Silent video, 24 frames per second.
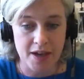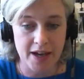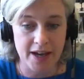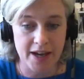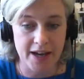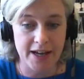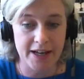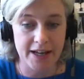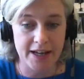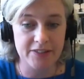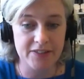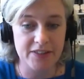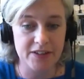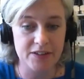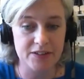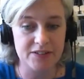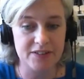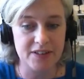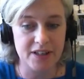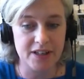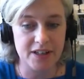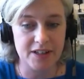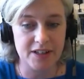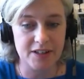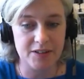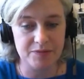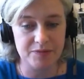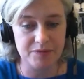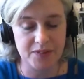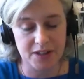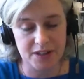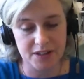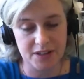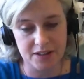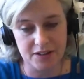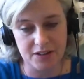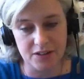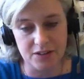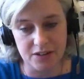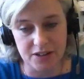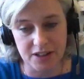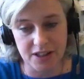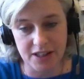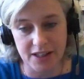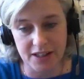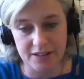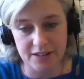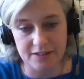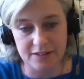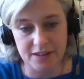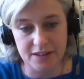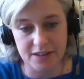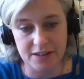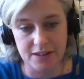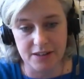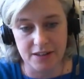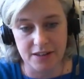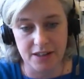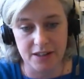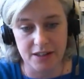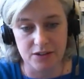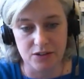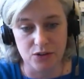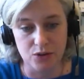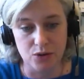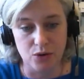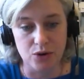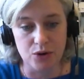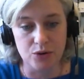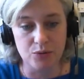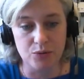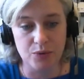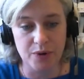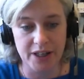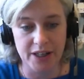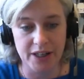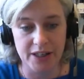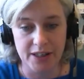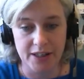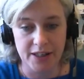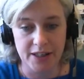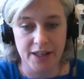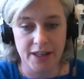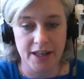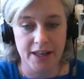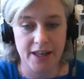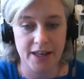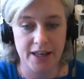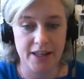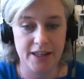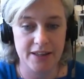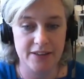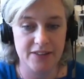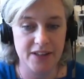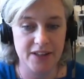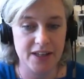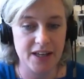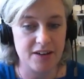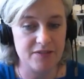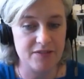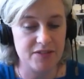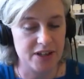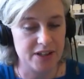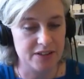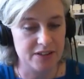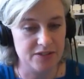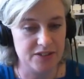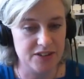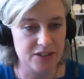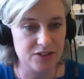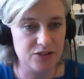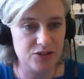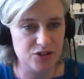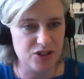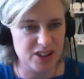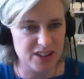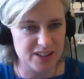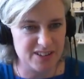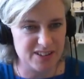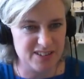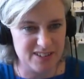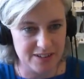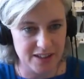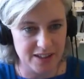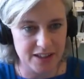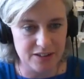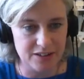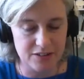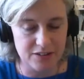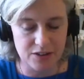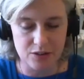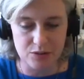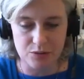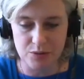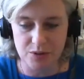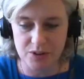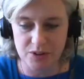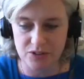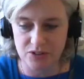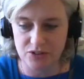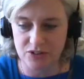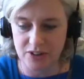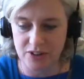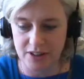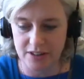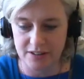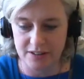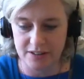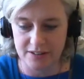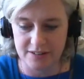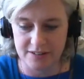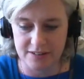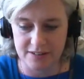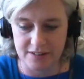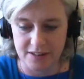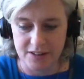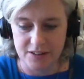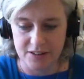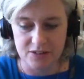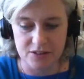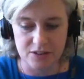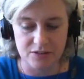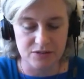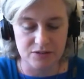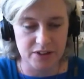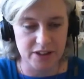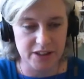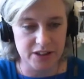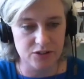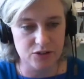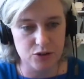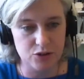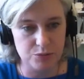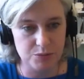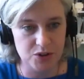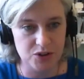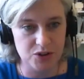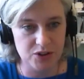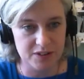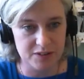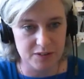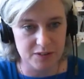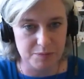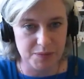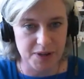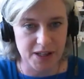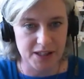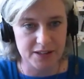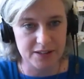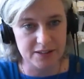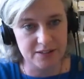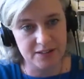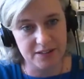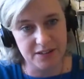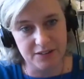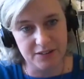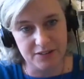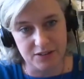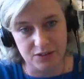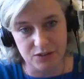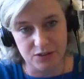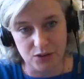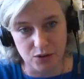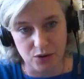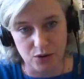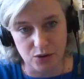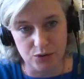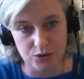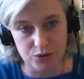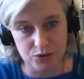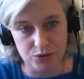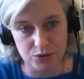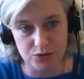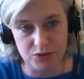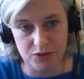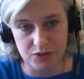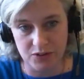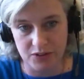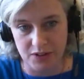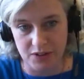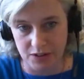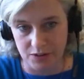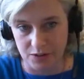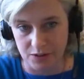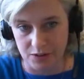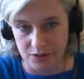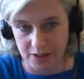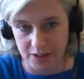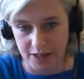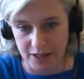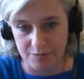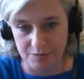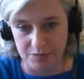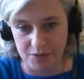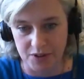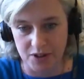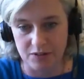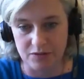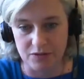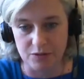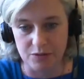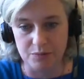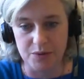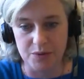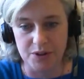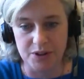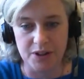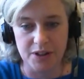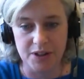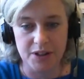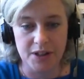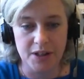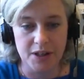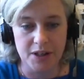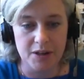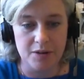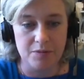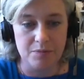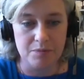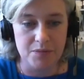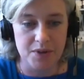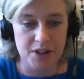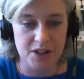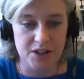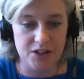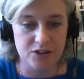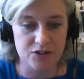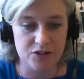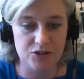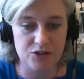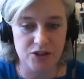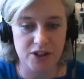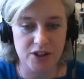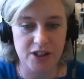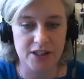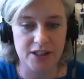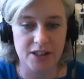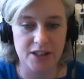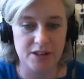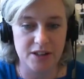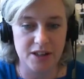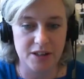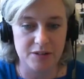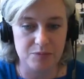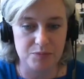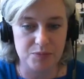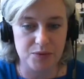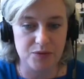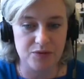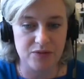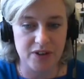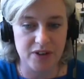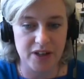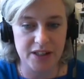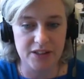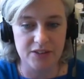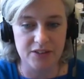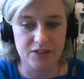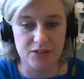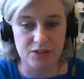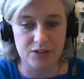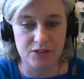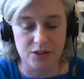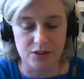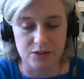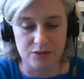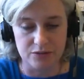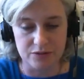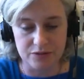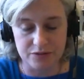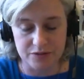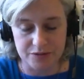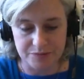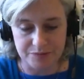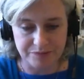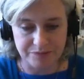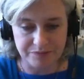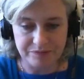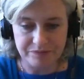And there's a another case in in Norway. Uh, they have a district centre which is sort of linked to municipalities and also to their um, government ministry, and it, it provides sort of